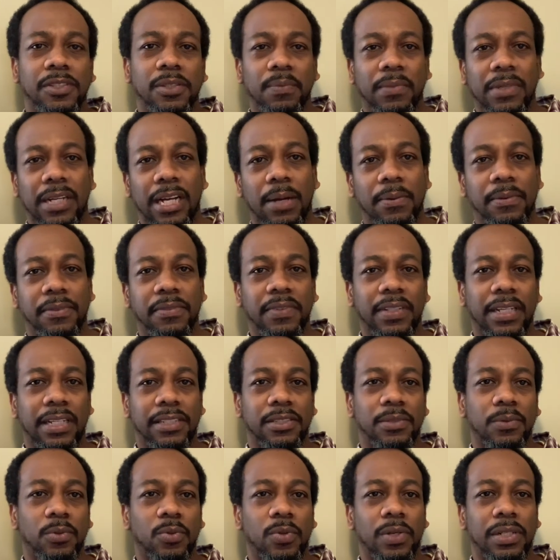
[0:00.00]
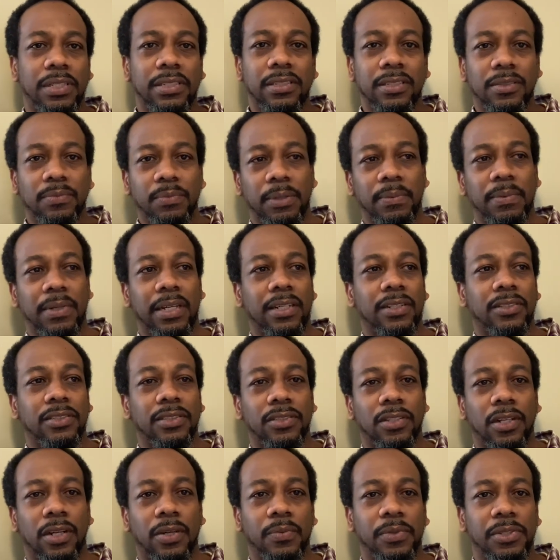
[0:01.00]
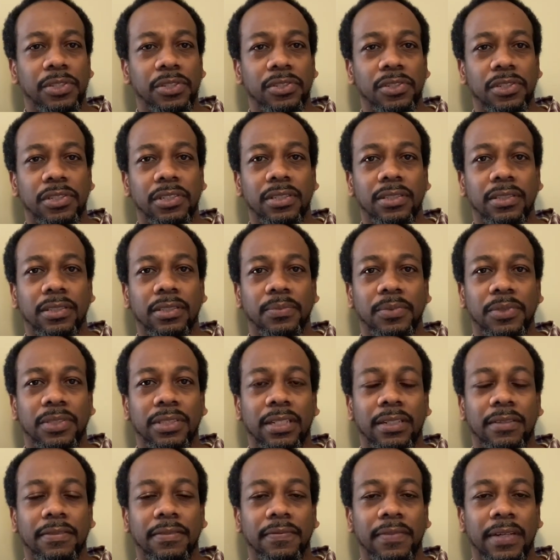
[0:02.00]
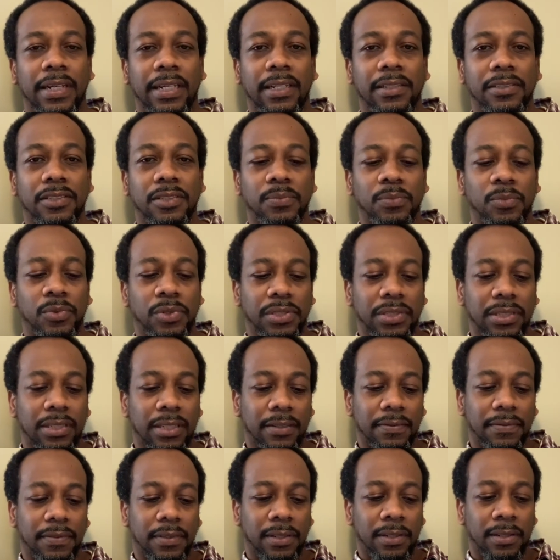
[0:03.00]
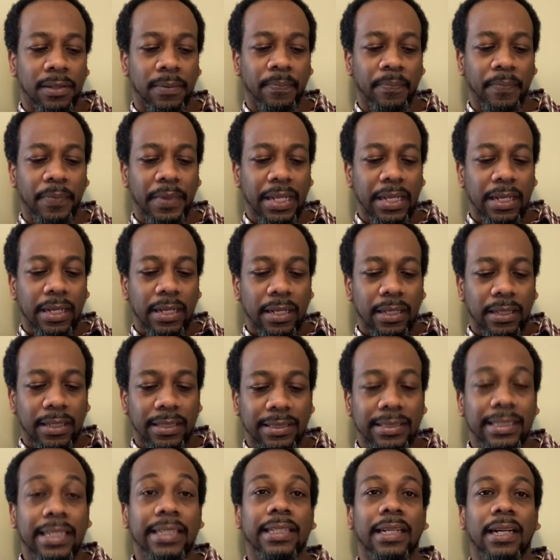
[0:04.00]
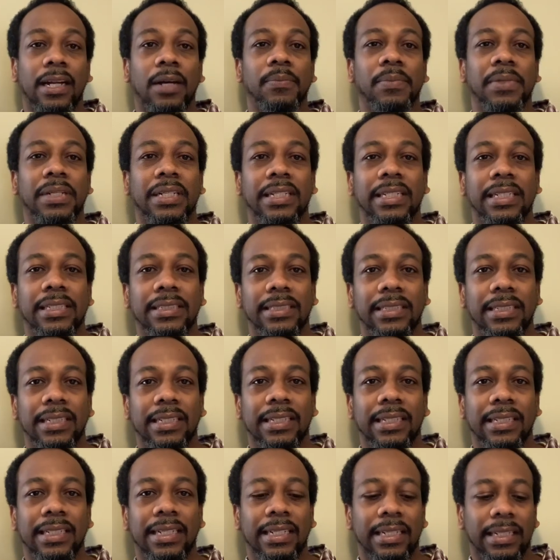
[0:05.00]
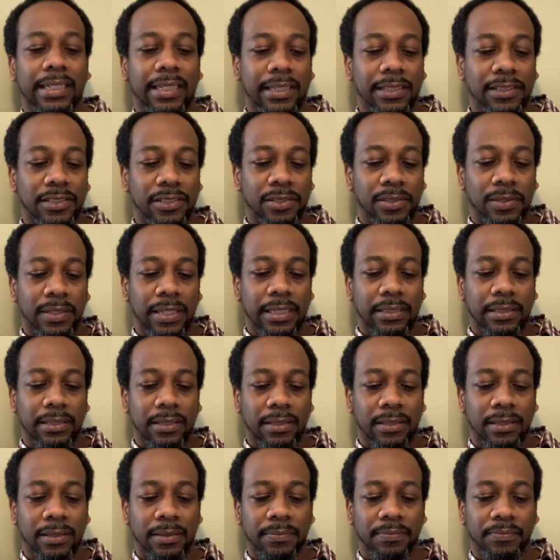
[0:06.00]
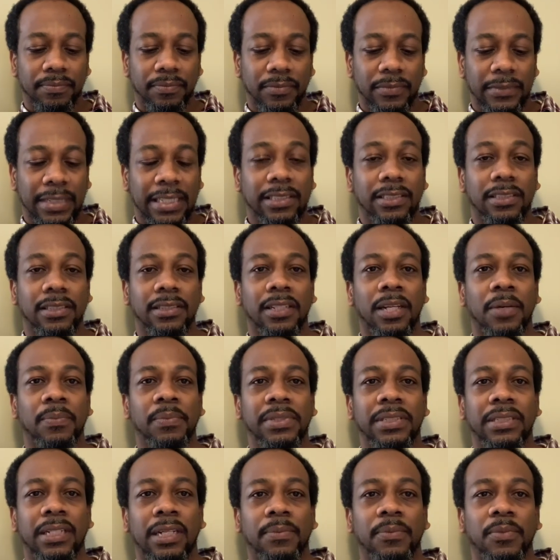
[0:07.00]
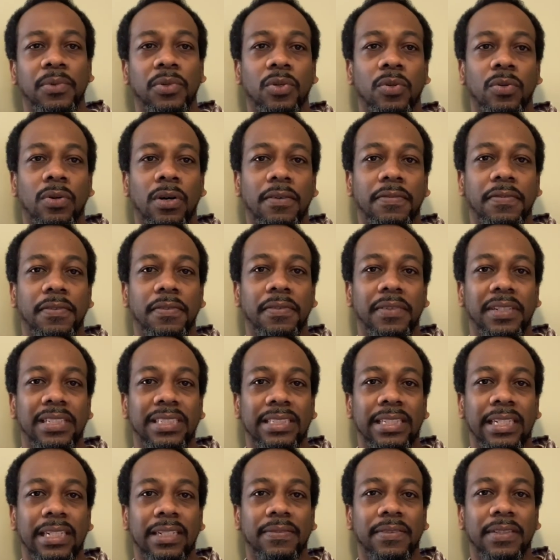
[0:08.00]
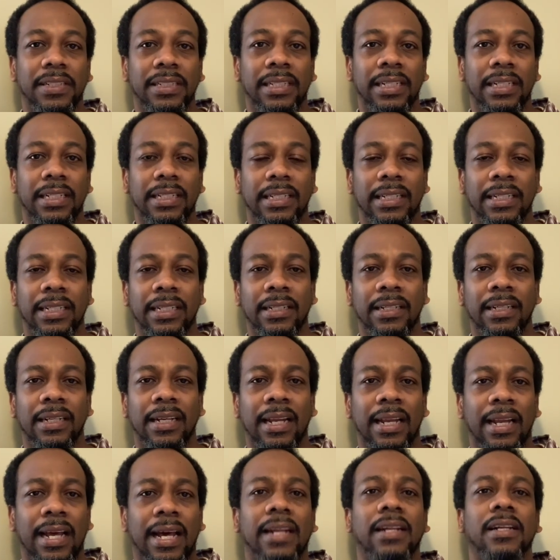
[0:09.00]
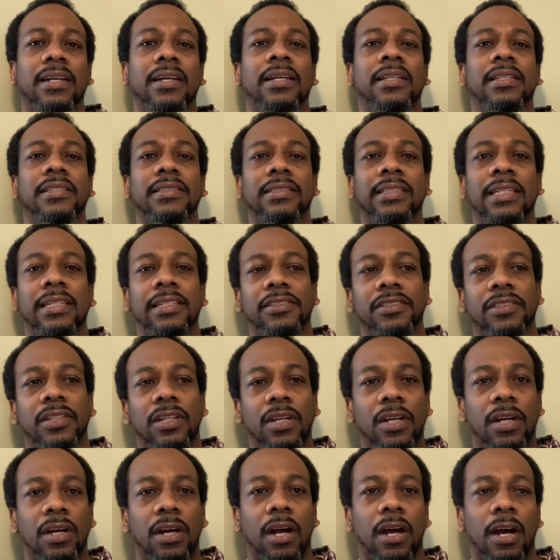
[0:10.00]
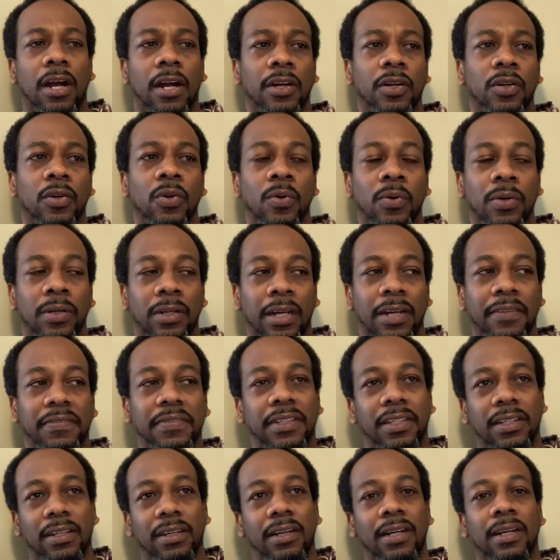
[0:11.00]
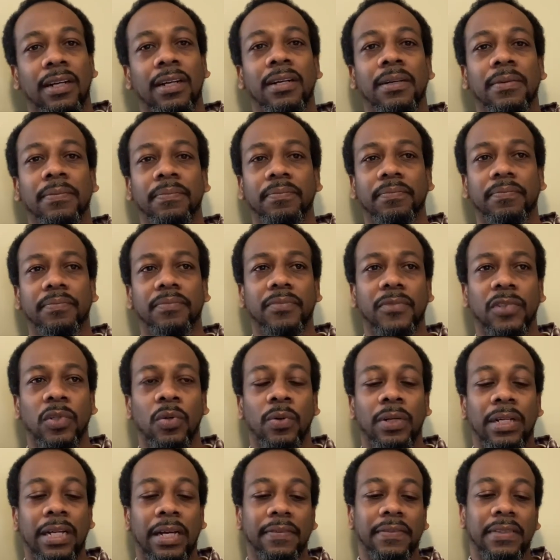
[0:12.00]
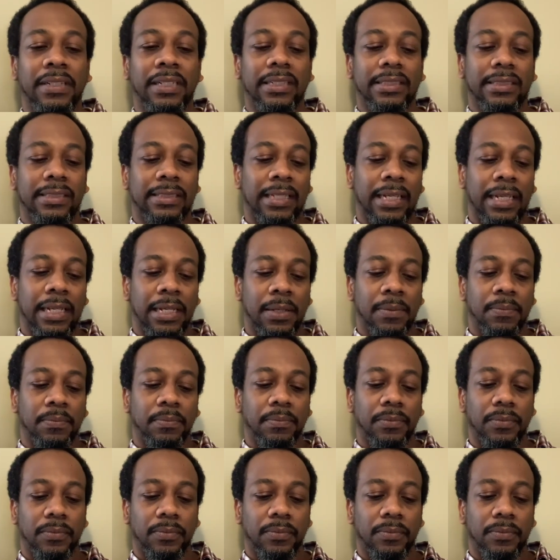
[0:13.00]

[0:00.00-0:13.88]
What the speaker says: comment. If you got some questions, maybe I can start researching some stuff, find out some more stuff. The state that I'm in is in Connecticut, so that's the numbers that I'm gonna go off of for the state of Connecticut, and a lot of other states are going after the same